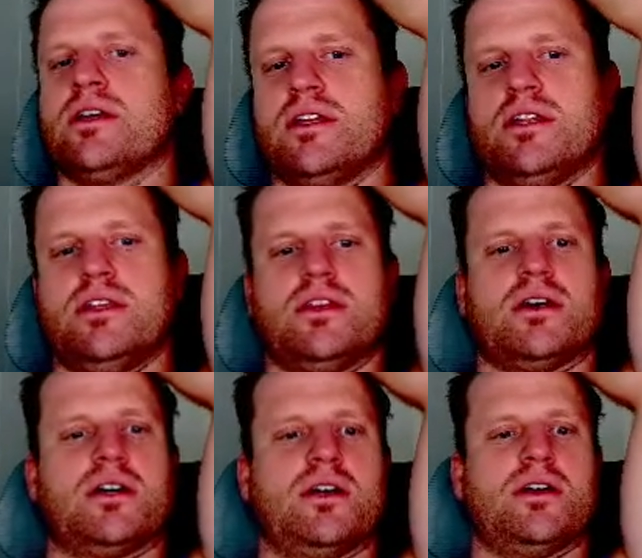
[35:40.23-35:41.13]

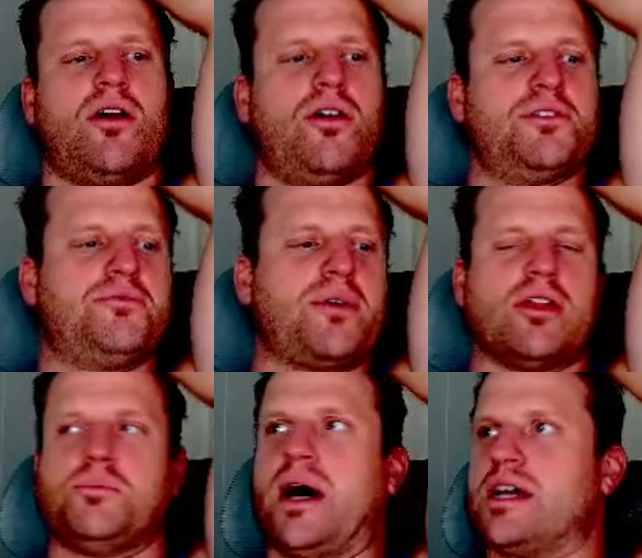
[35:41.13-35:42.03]
the
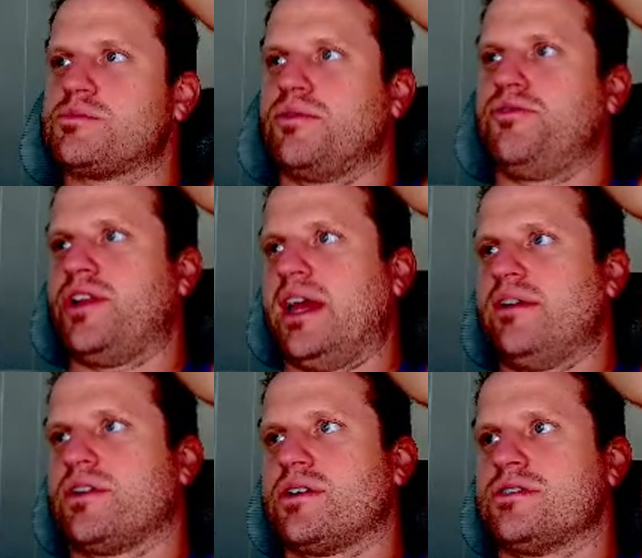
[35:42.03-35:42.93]
possible
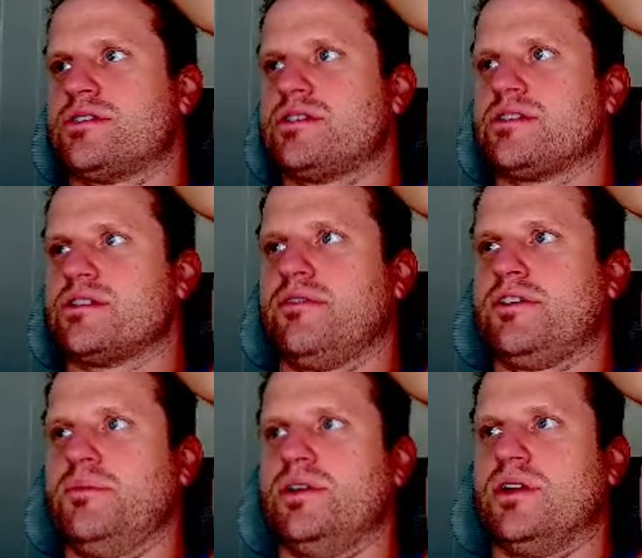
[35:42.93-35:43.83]
flavors of
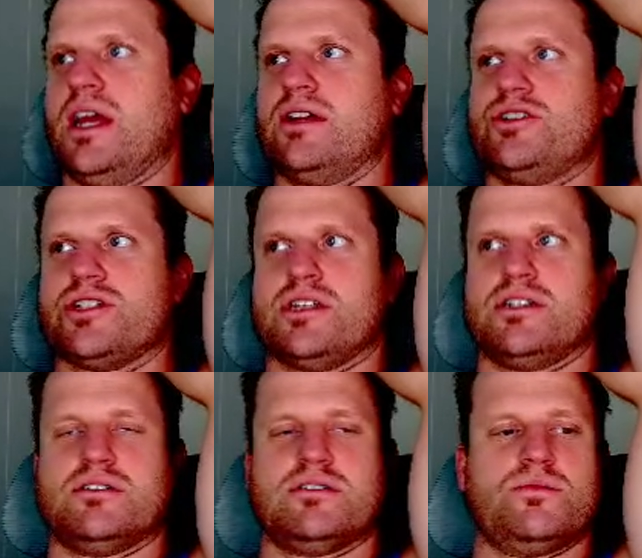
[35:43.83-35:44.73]

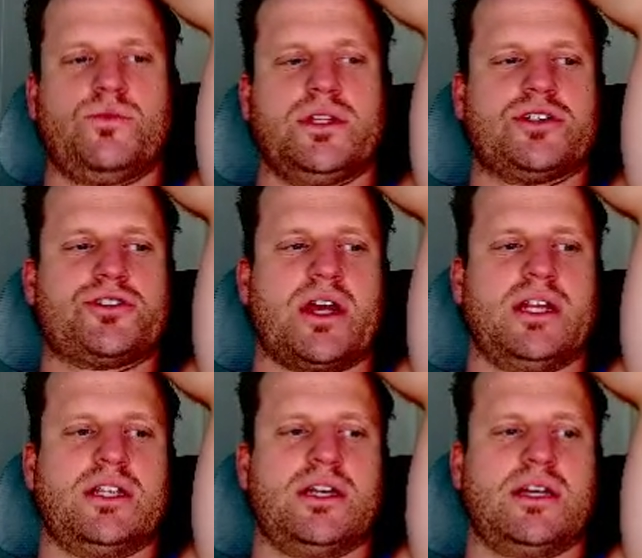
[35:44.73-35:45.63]
communication when you're trying
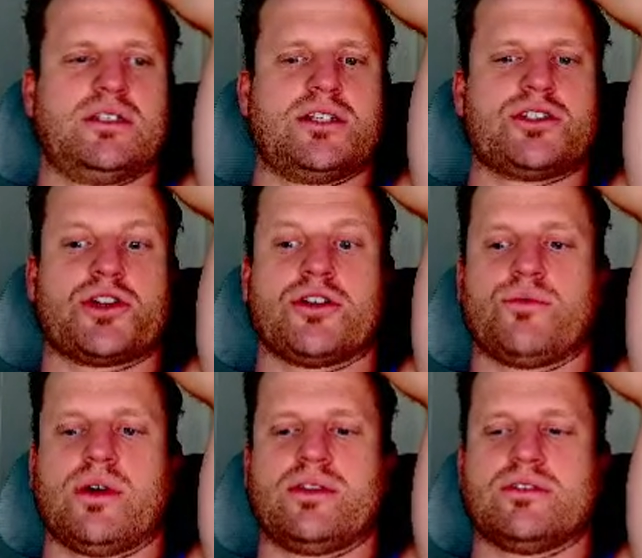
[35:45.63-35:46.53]
to discern whether
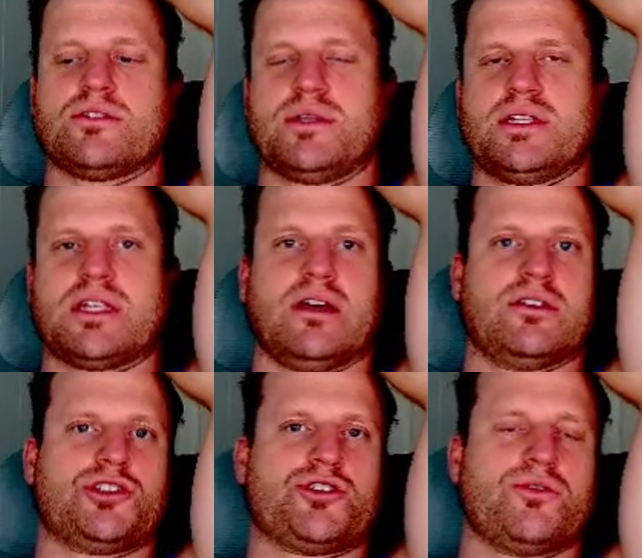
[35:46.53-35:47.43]
somebody's telling the truth
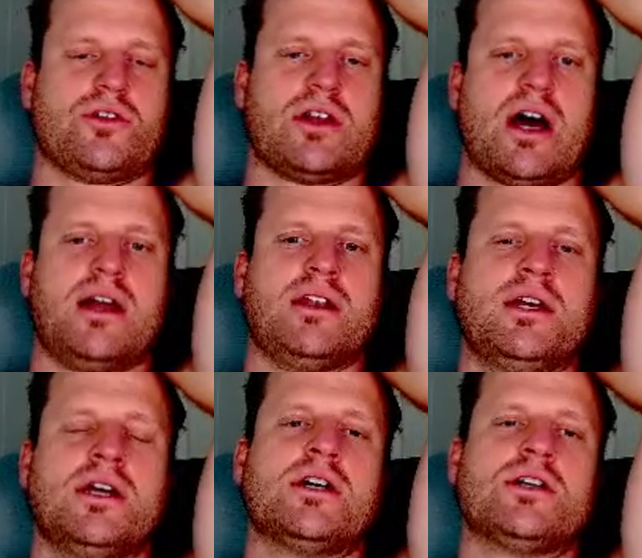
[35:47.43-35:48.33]
or not.
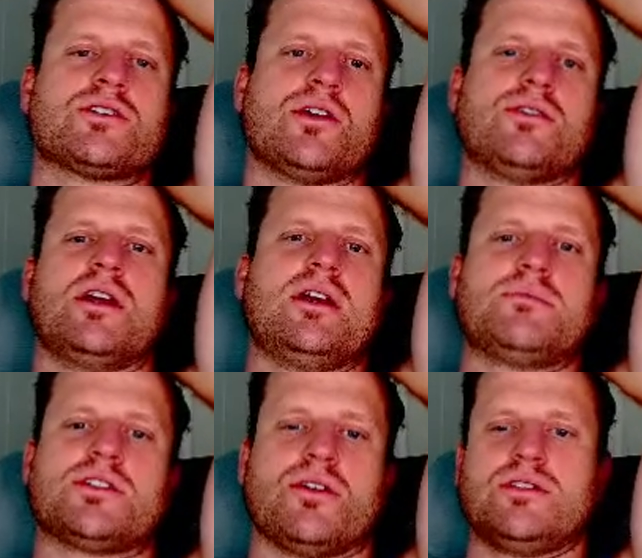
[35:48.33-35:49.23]
So those games don't
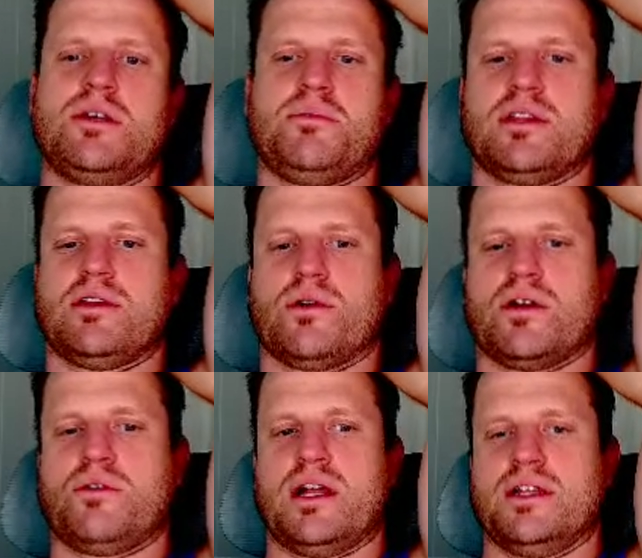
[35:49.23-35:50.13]
typically work well in
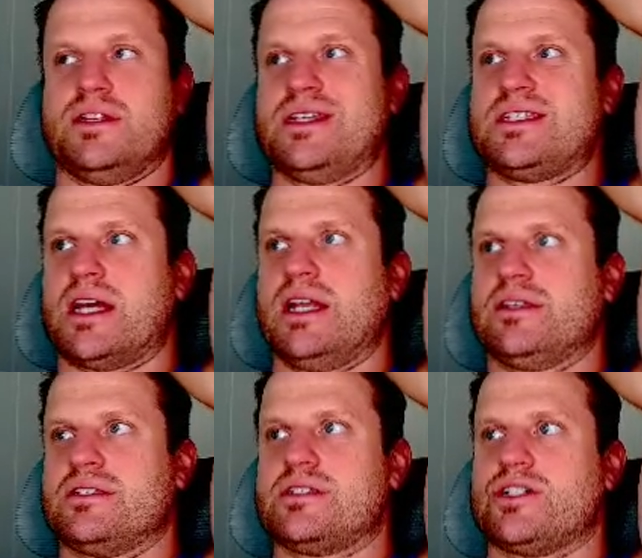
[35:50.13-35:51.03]
this setting, this
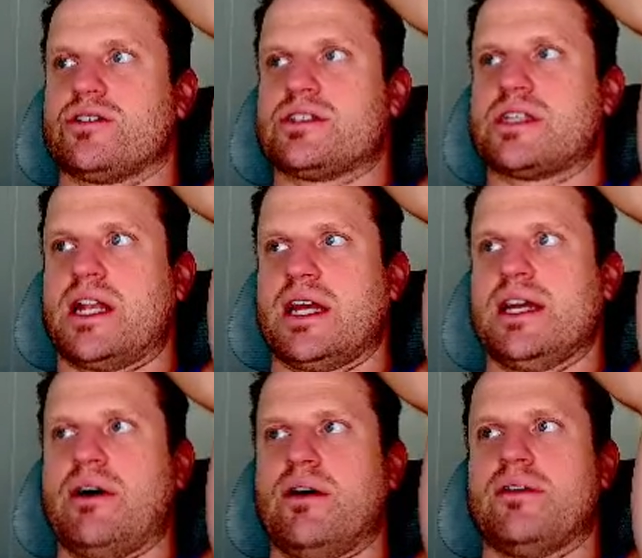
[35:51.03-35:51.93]
digital setting.
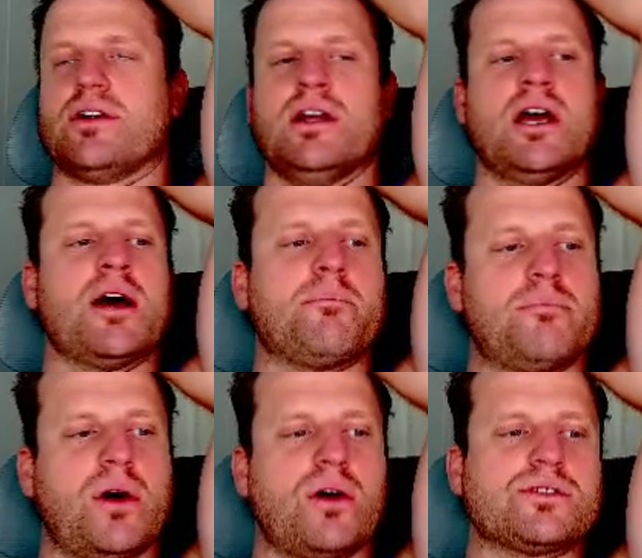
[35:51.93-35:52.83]
However,
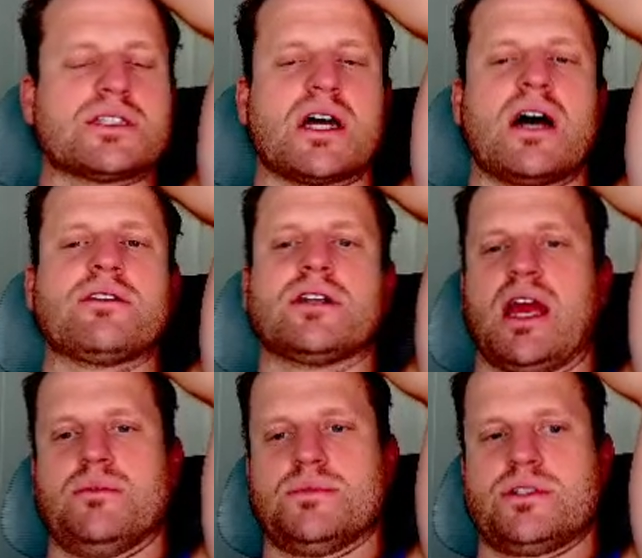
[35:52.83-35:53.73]
most other
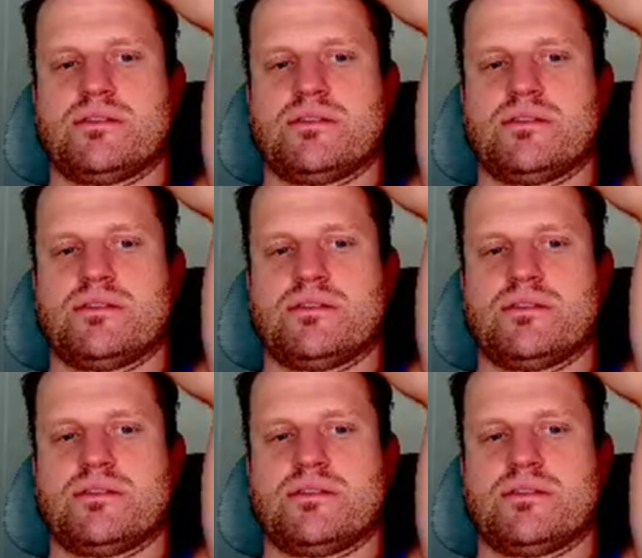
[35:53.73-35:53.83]
games